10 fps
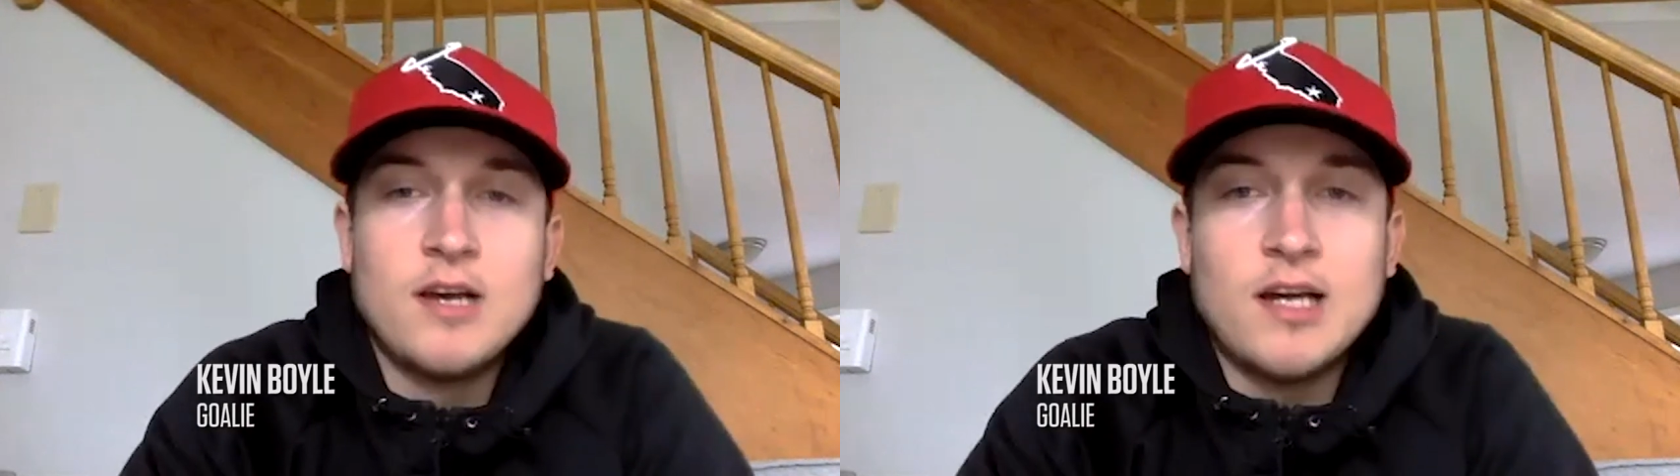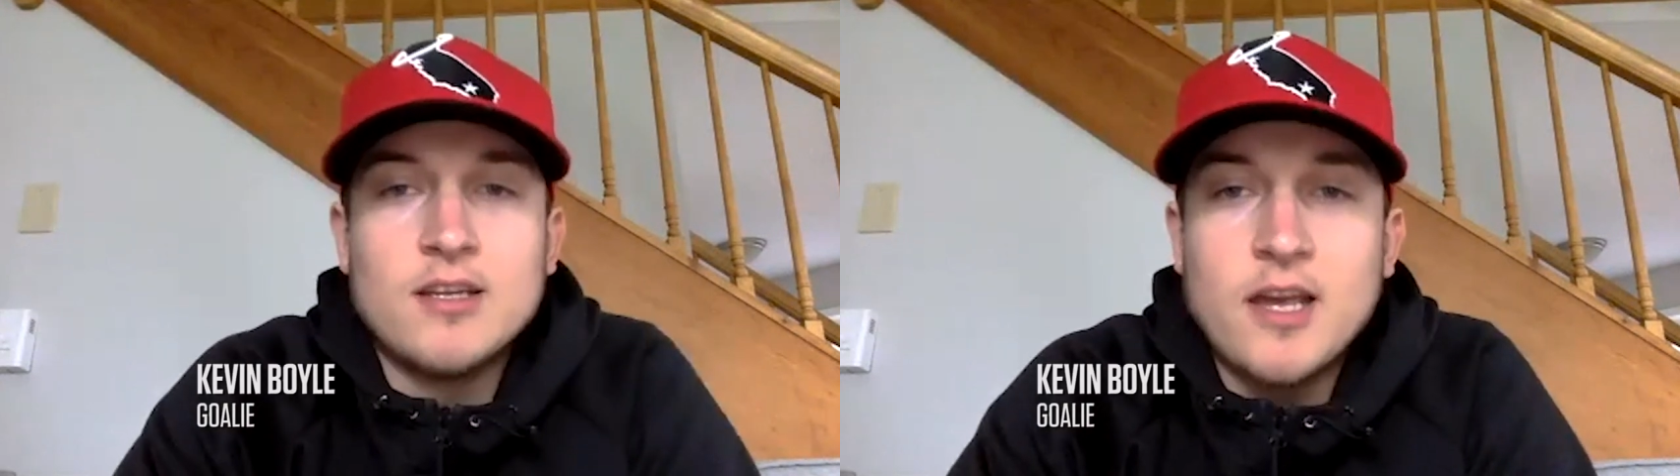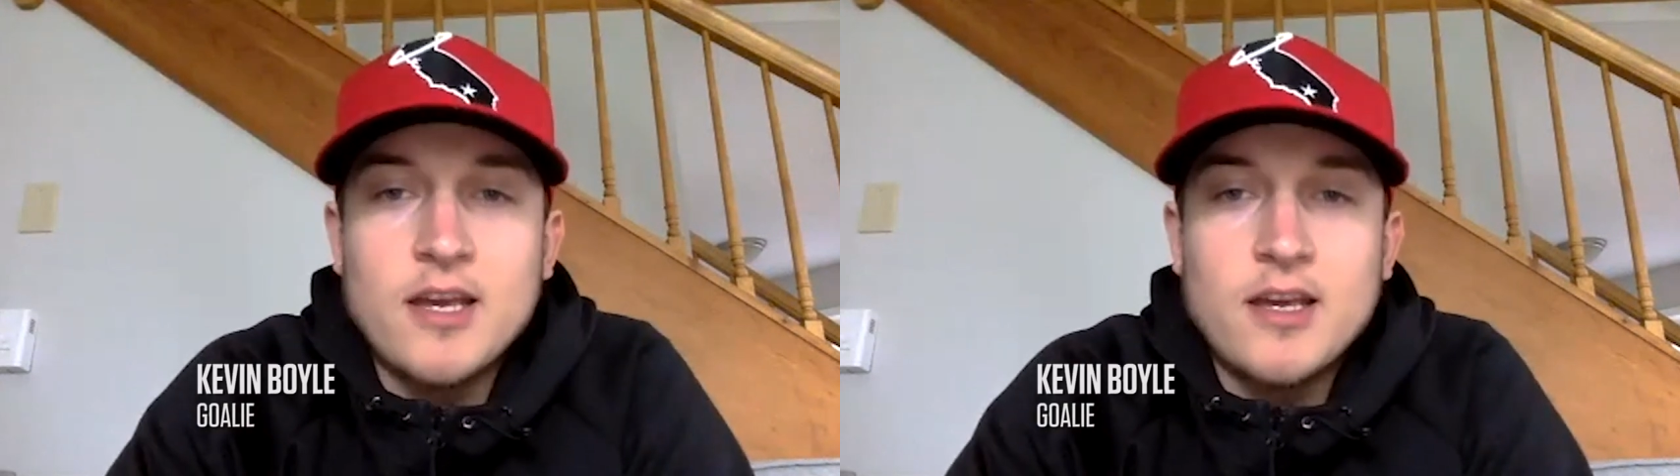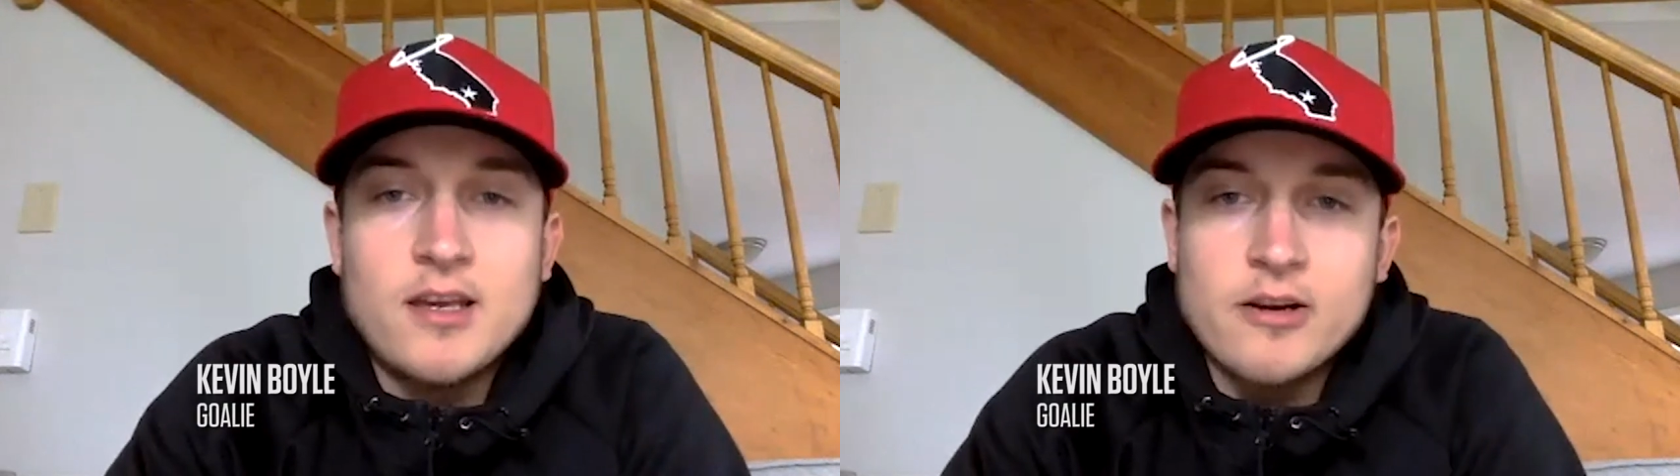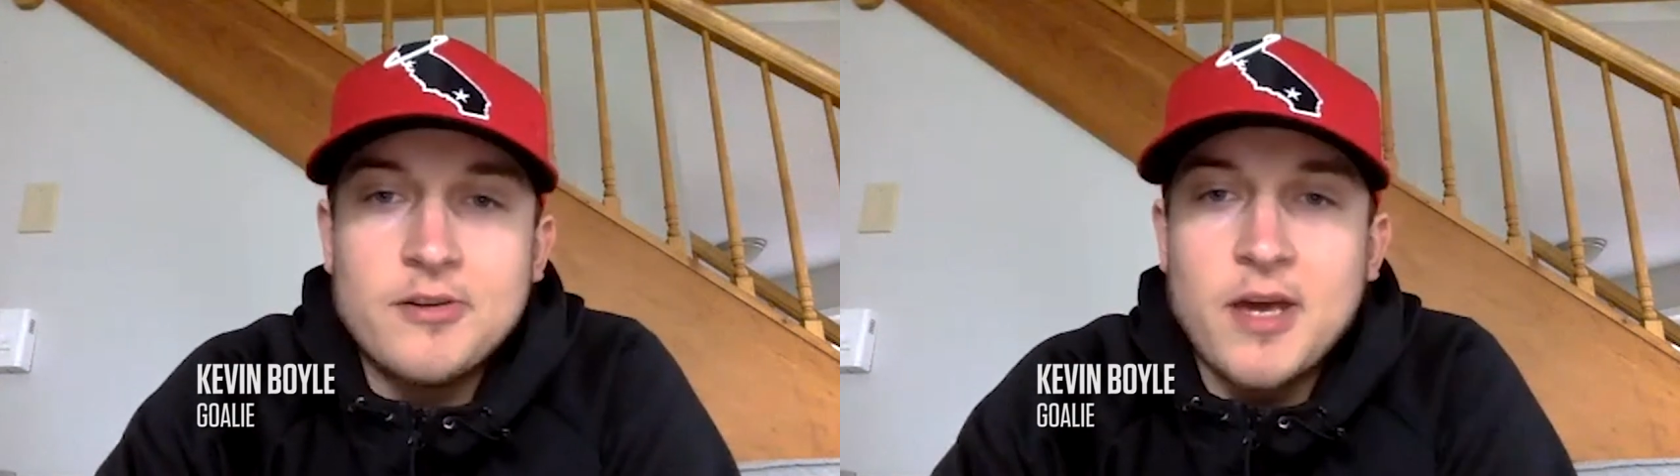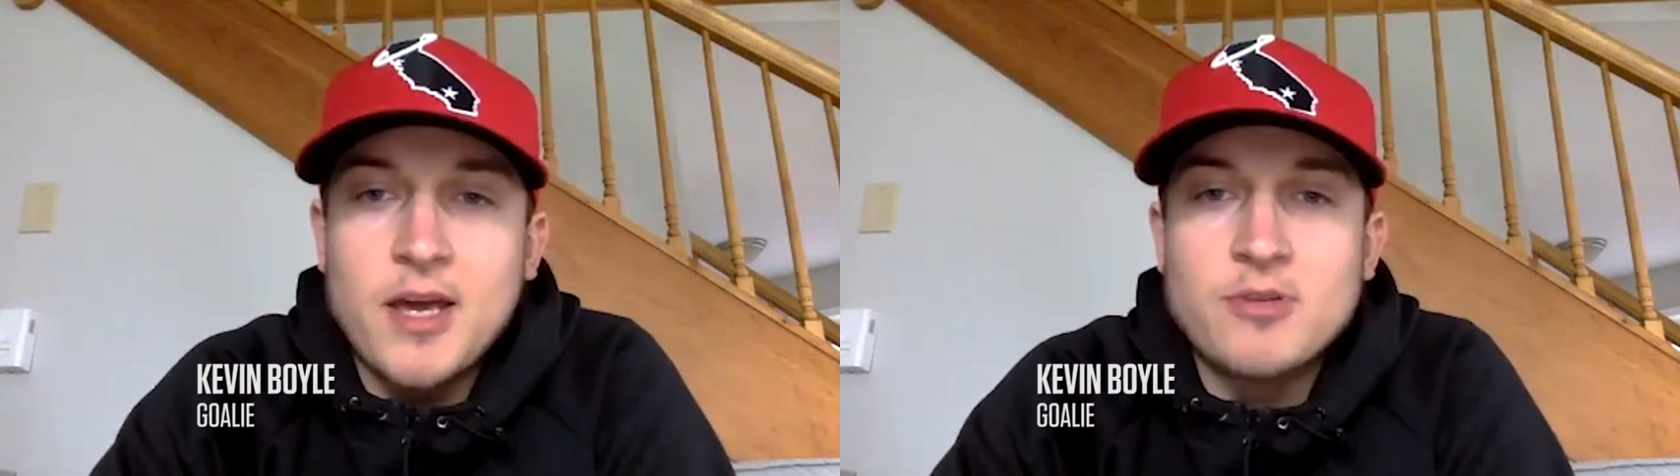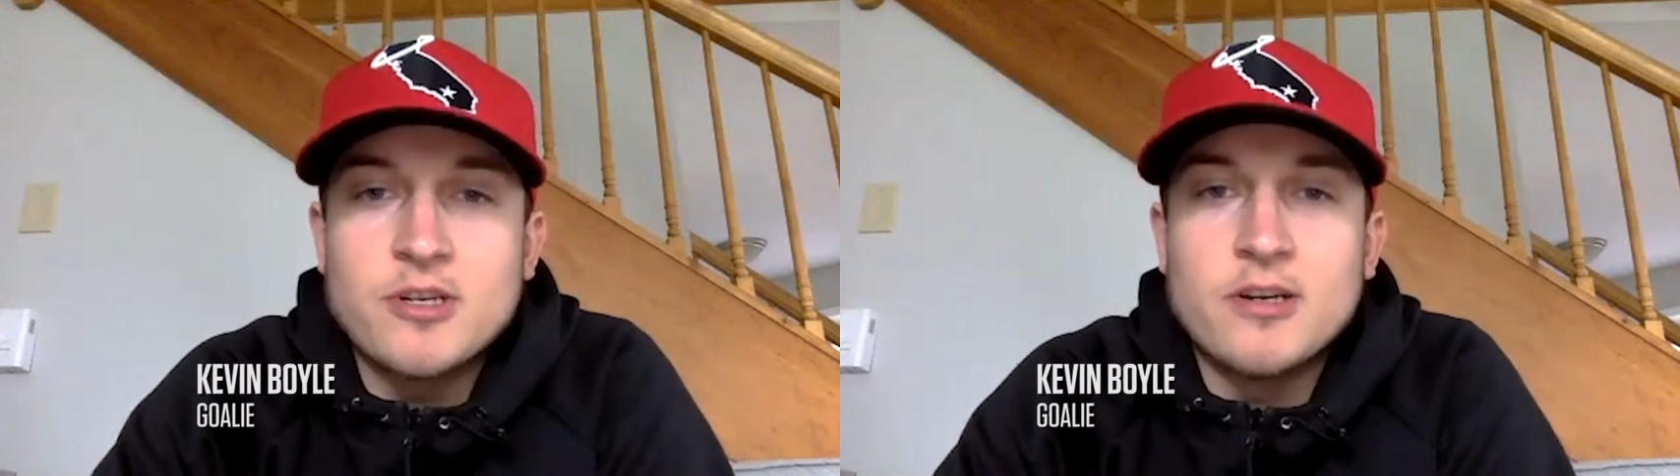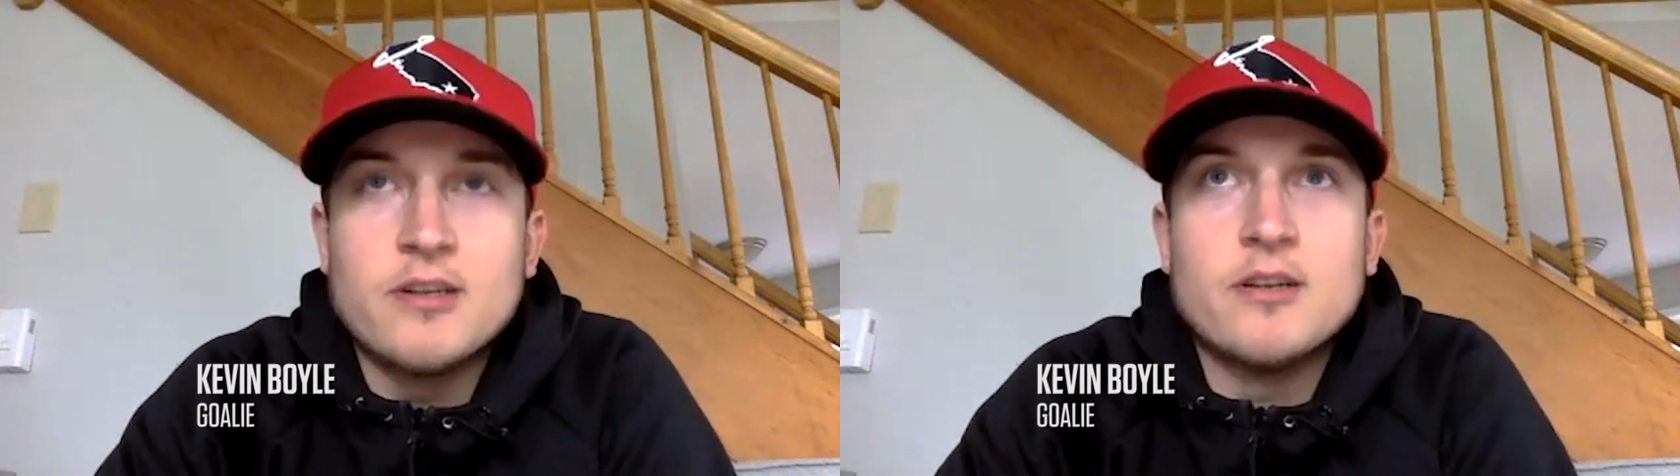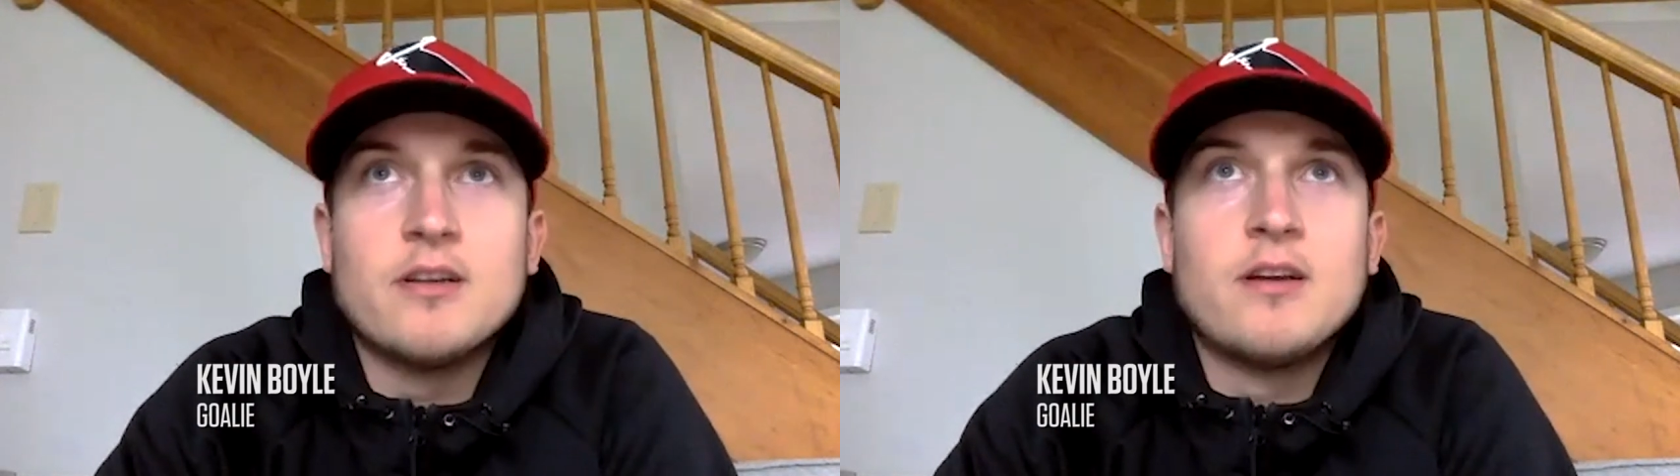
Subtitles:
on the lake here in New Hampshire, and